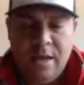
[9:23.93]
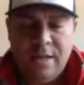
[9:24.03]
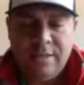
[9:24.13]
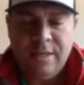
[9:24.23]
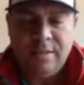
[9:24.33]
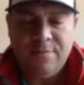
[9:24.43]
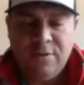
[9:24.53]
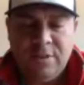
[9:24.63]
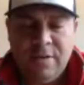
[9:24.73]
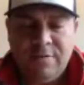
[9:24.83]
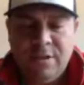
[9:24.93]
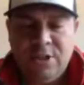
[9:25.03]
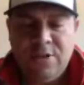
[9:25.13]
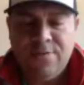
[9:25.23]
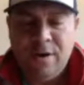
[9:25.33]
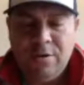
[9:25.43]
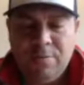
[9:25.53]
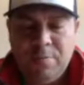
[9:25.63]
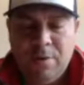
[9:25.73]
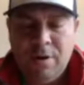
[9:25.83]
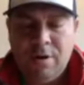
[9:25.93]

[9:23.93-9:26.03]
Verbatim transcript: And it says in verse 17, she followed